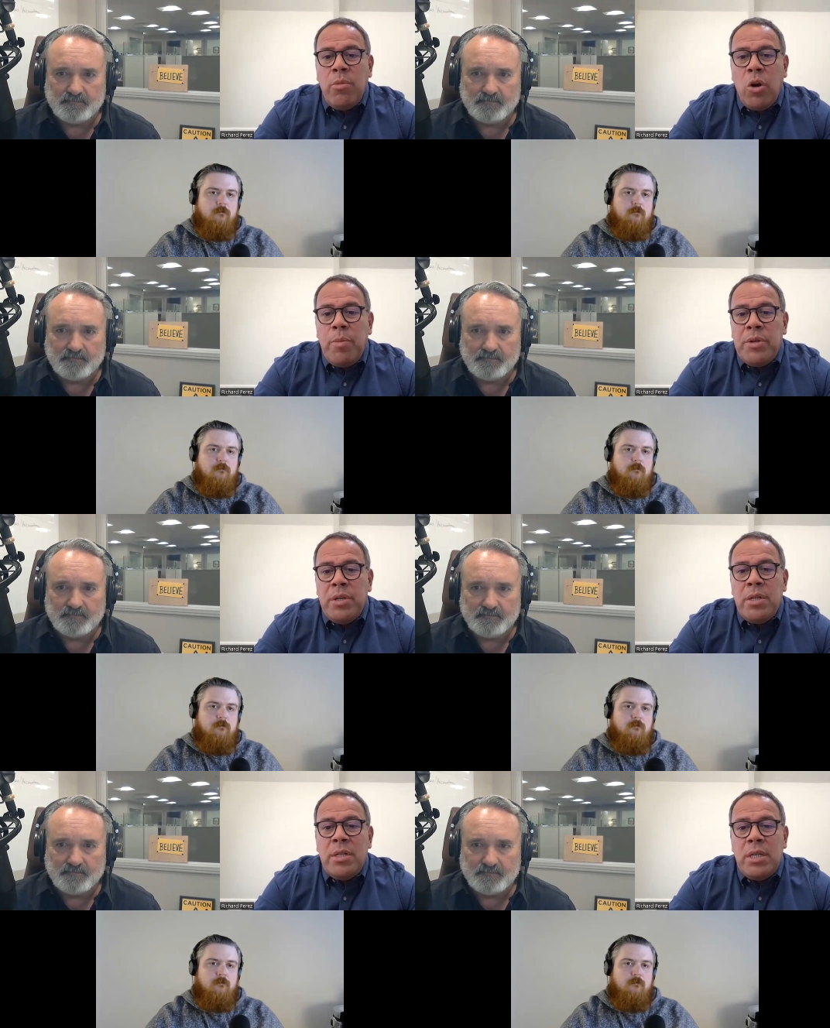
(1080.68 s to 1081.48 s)

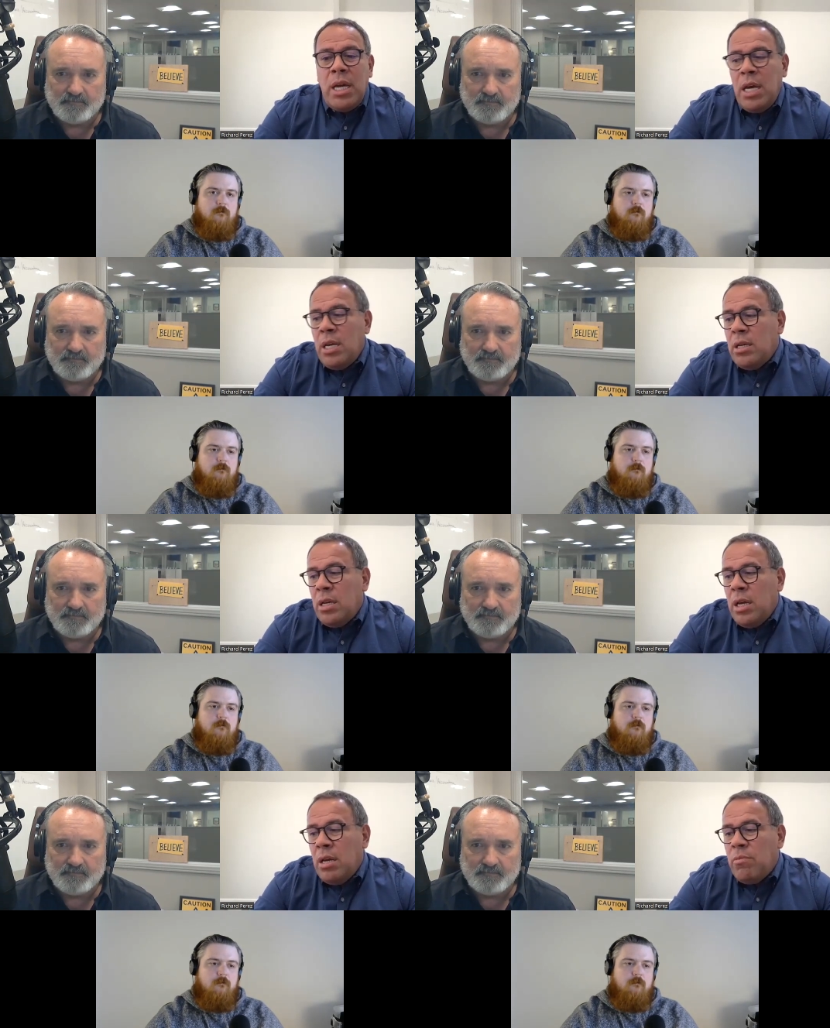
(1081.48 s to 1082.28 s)
Speaker 1: purposes and
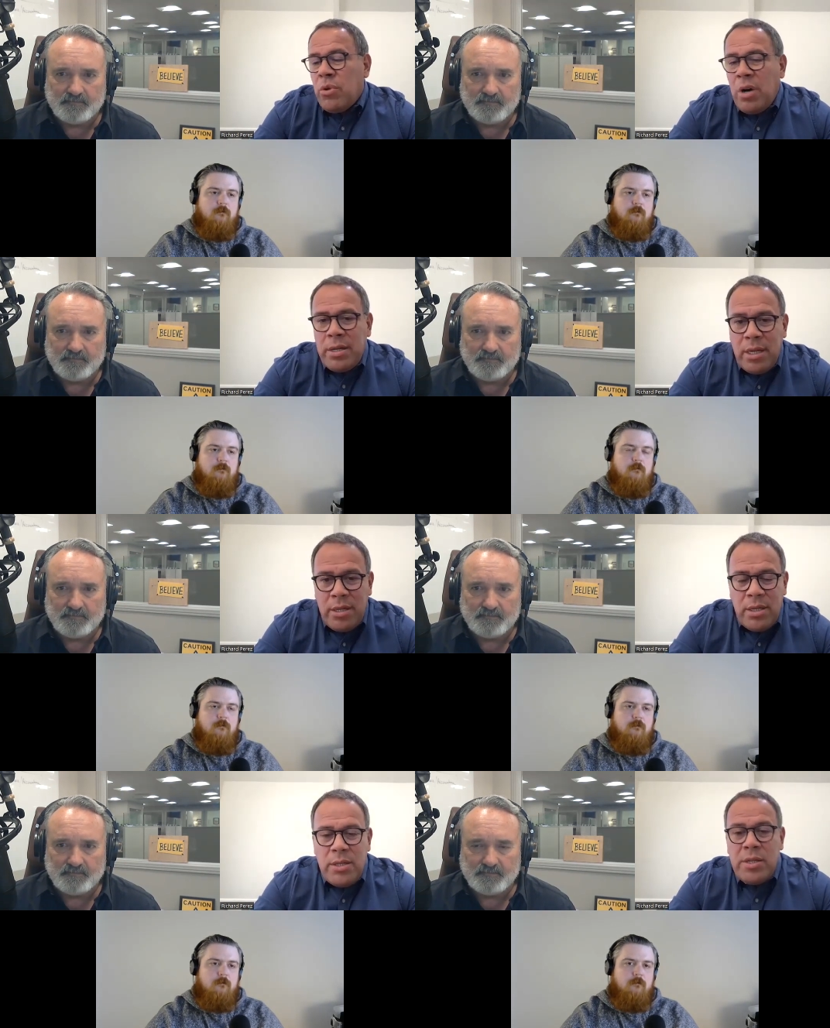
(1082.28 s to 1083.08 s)
and
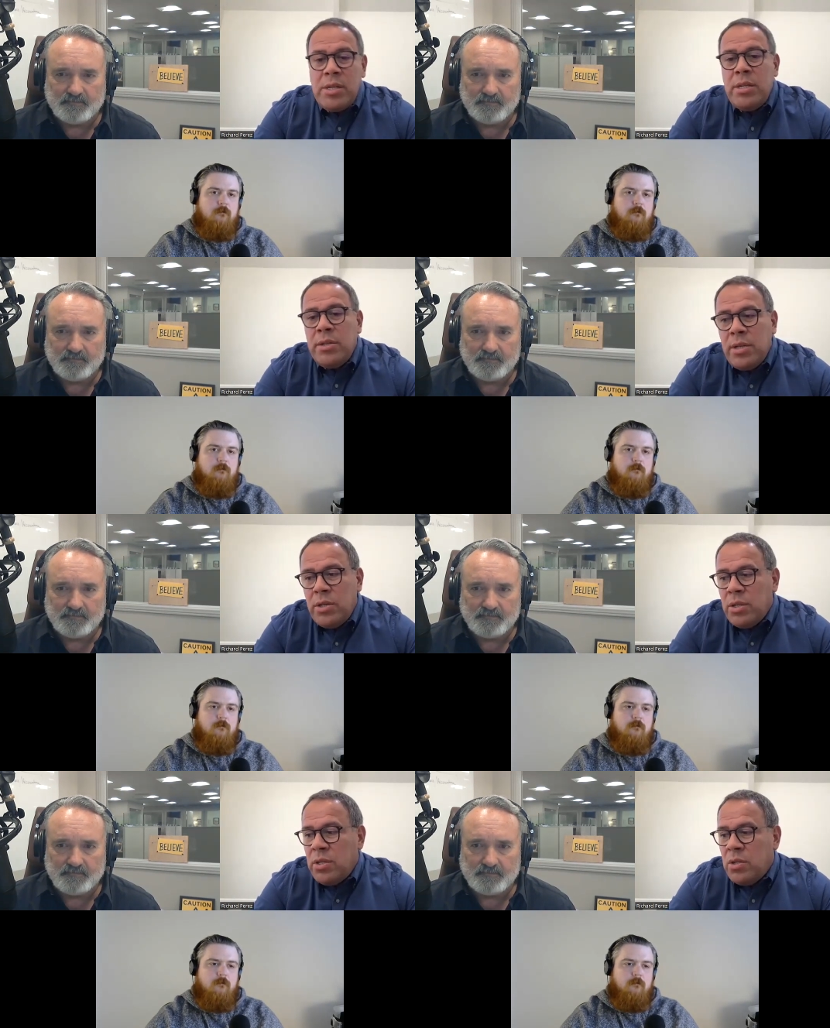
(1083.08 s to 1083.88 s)
processes and
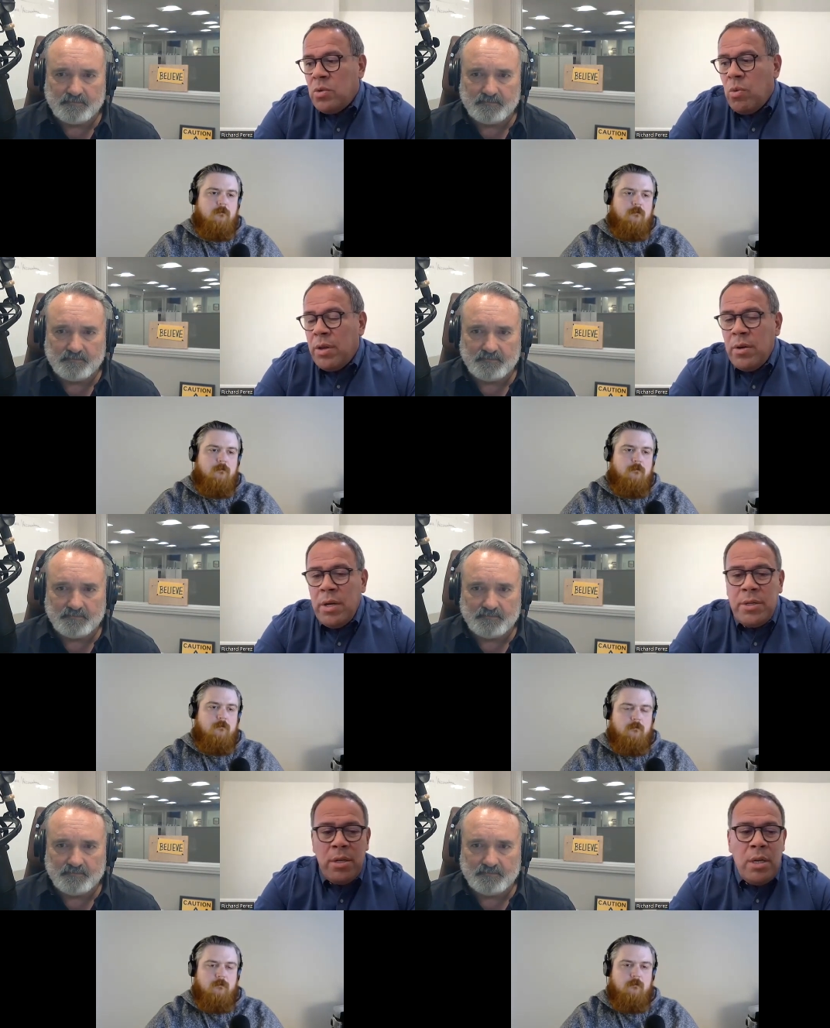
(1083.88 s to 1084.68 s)
decisions, whether
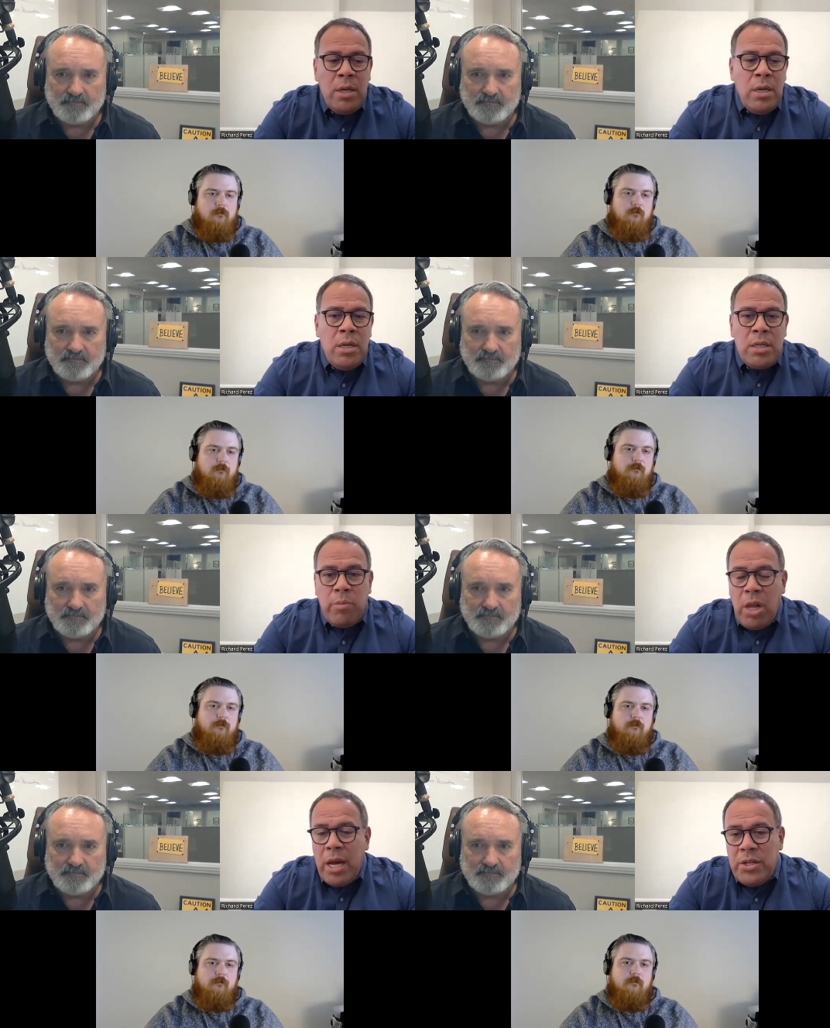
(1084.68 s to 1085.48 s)
it's
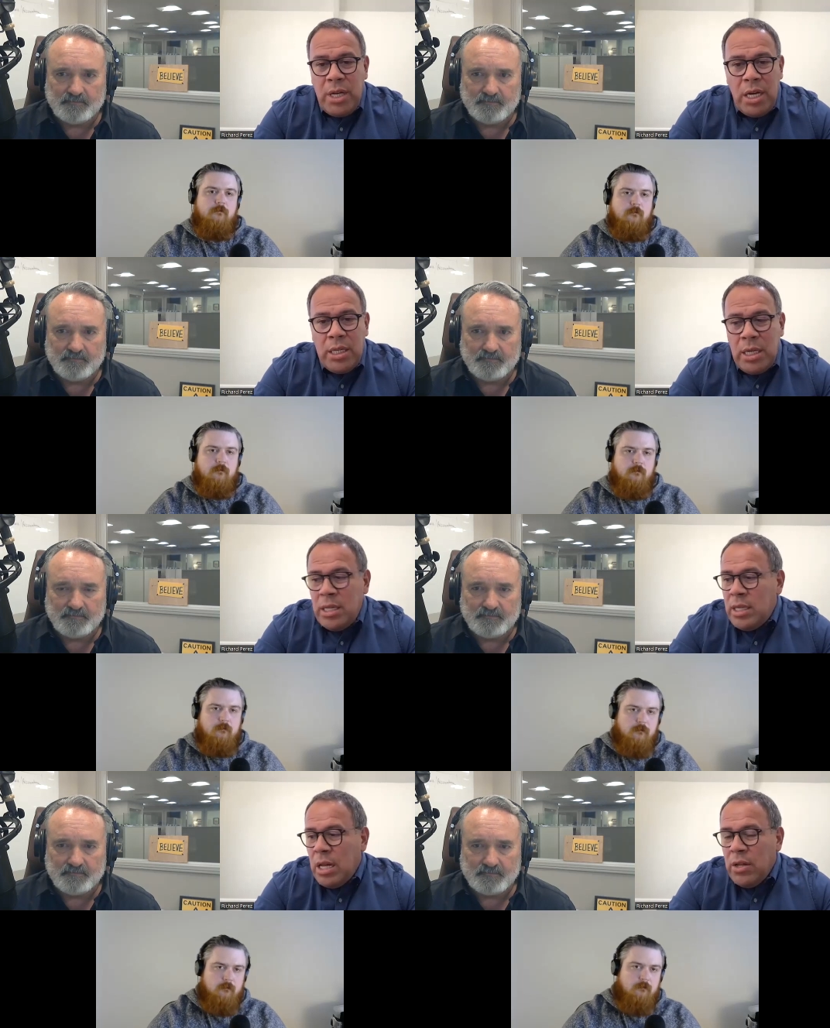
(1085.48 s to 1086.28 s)
supply chain
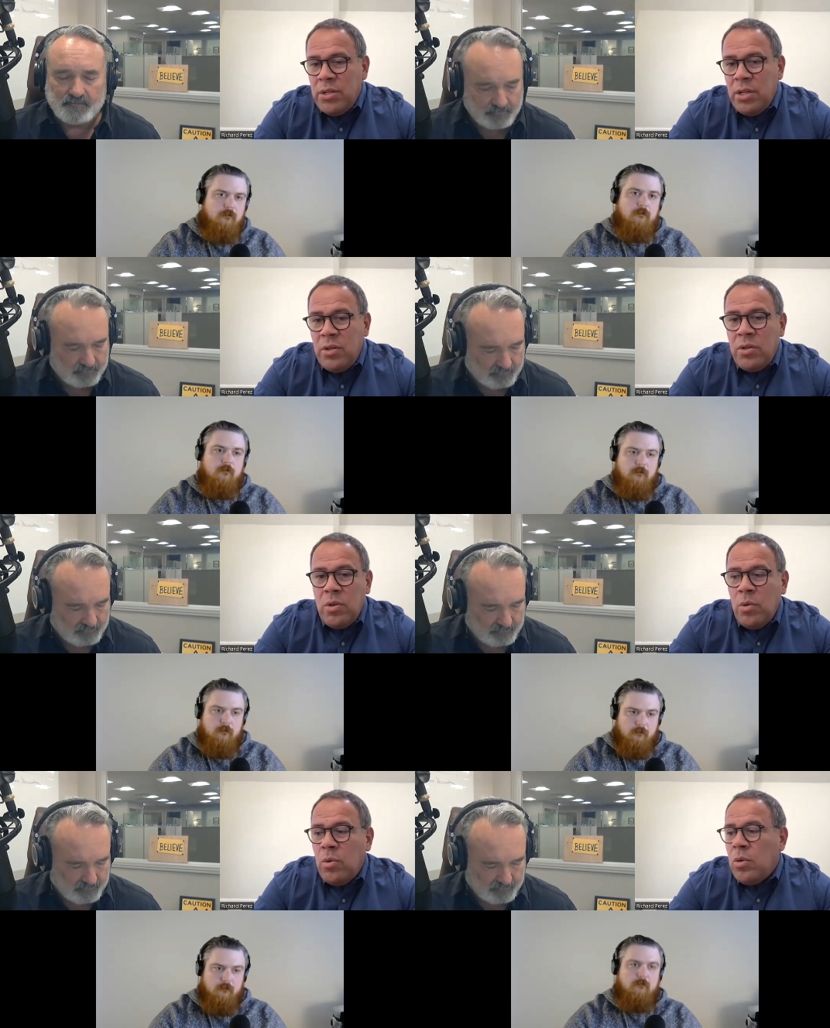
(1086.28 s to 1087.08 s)
intelligence
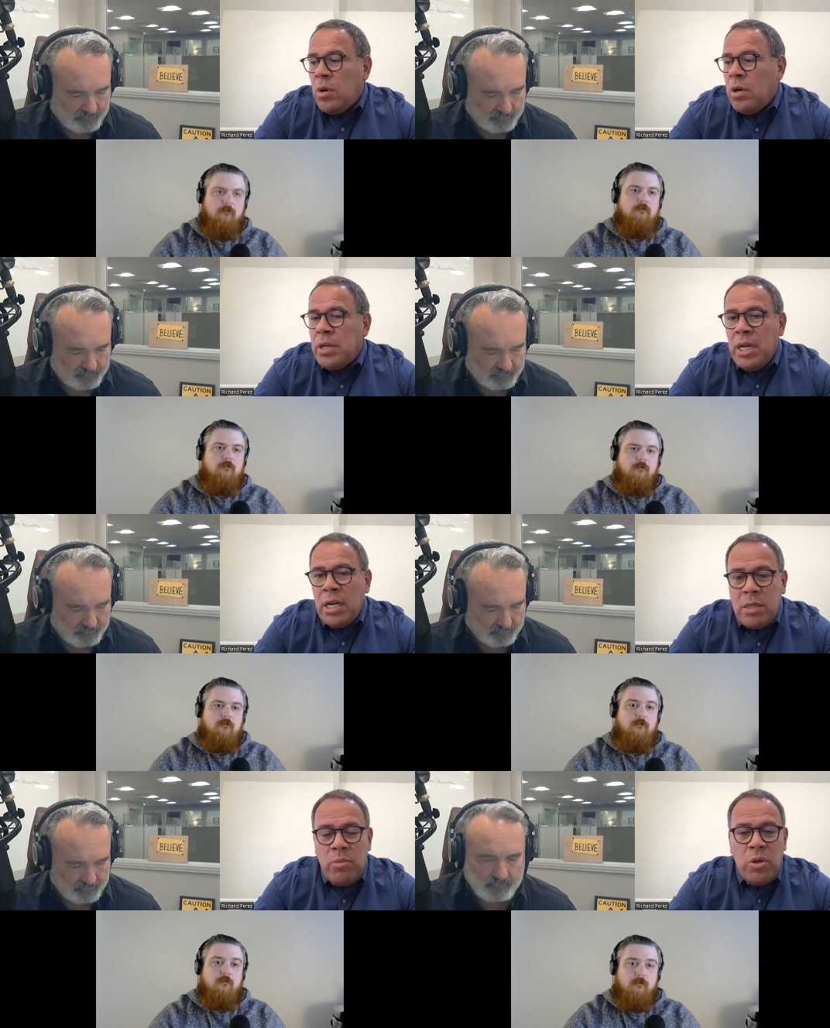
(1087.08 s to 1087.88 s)
or
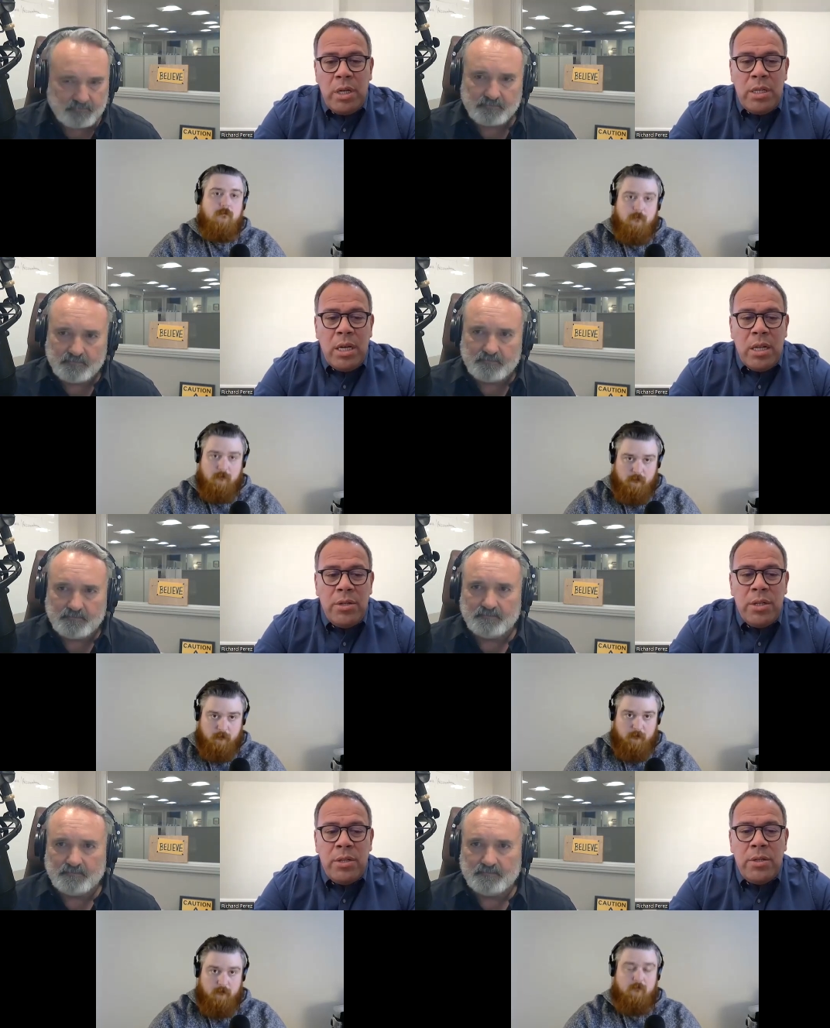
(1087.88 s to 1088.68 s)
customer
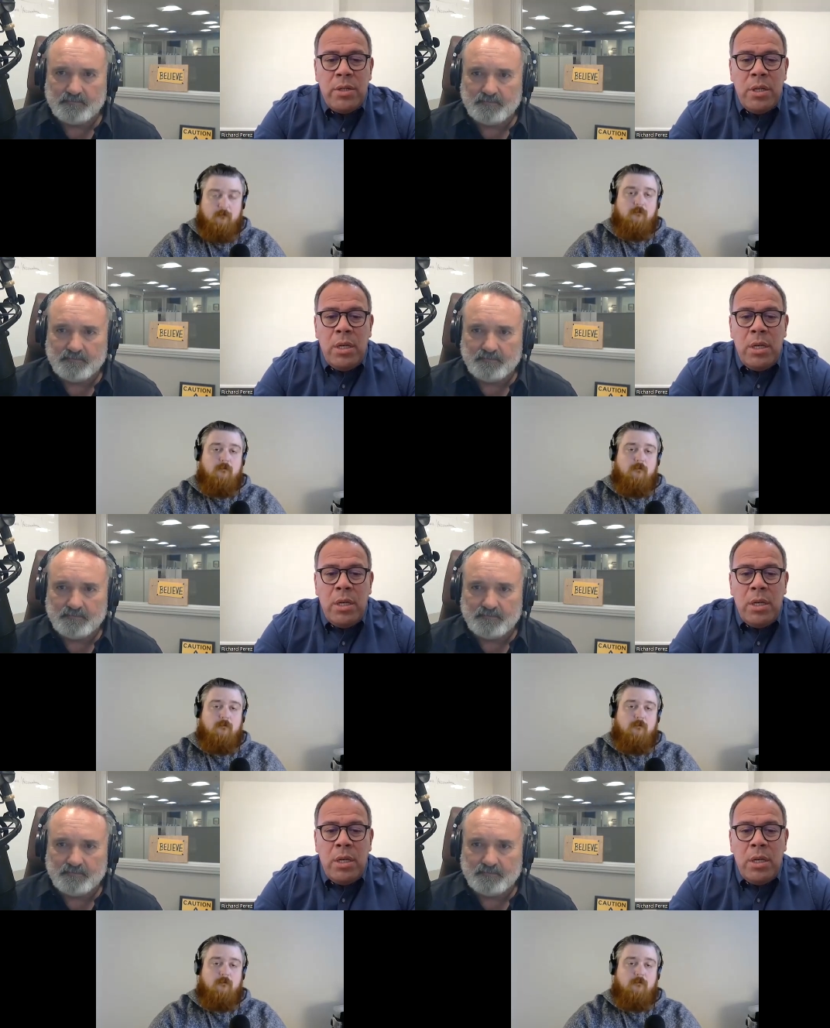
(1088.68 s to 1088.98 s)
intelligence.